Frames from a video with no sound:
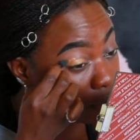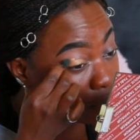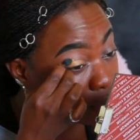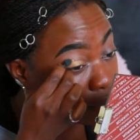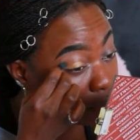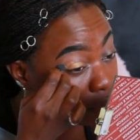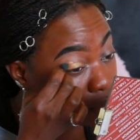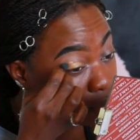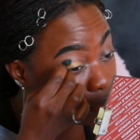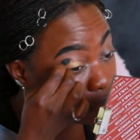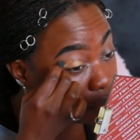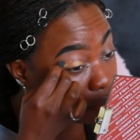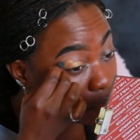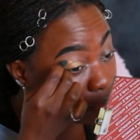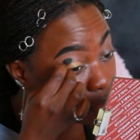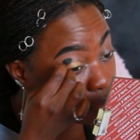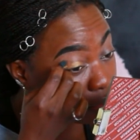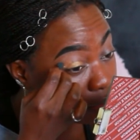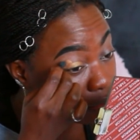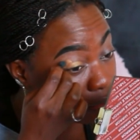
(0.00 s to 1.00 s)
couldn't show you
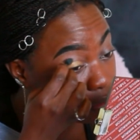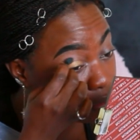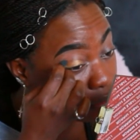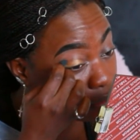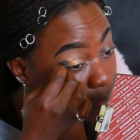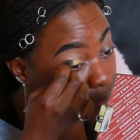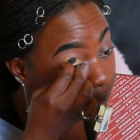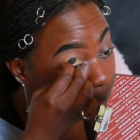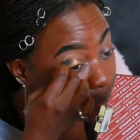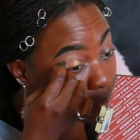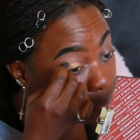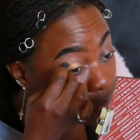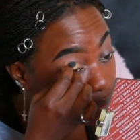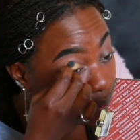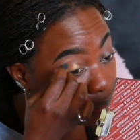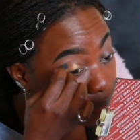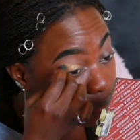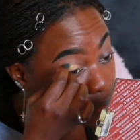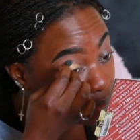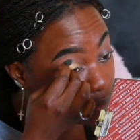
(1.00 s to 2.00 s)
guys
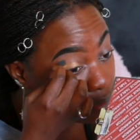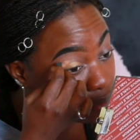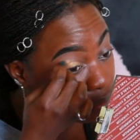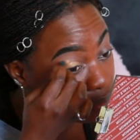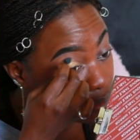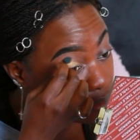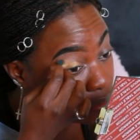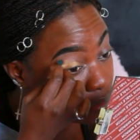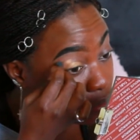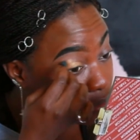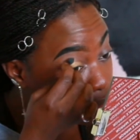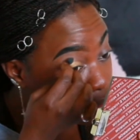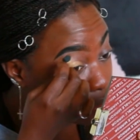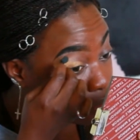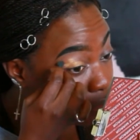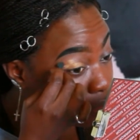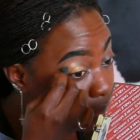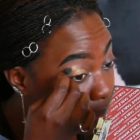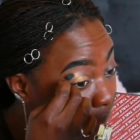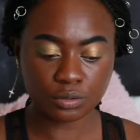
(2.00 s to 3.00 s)
how I did it
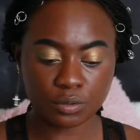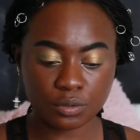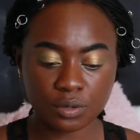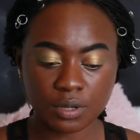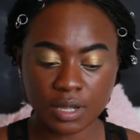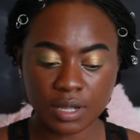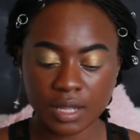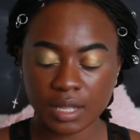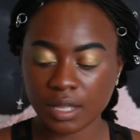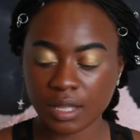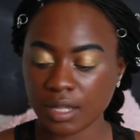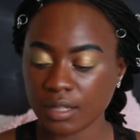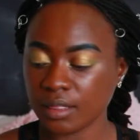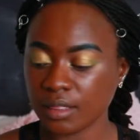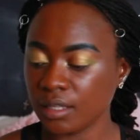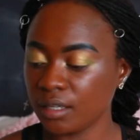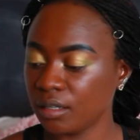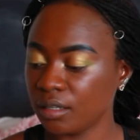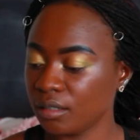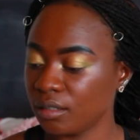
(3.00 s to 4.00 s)
together. So I
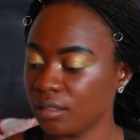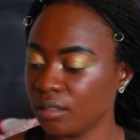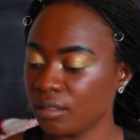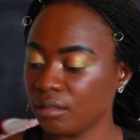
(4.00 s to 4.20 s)
think